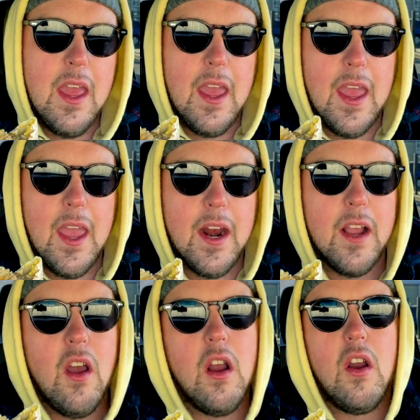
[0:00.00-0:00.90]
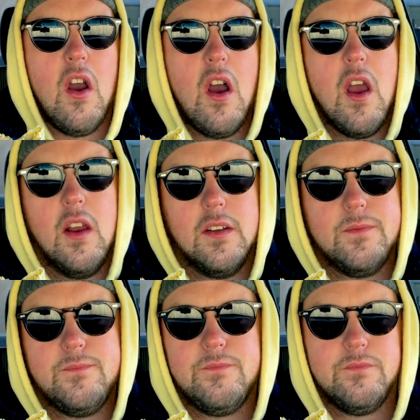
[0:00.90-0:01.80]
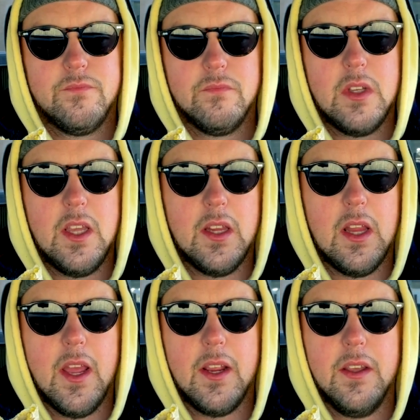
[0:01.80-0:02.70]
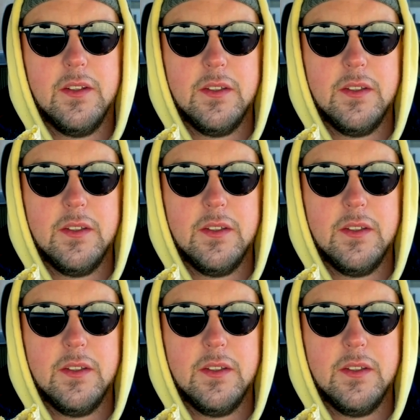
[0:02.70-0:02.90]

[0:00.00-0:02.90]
And I got caught in like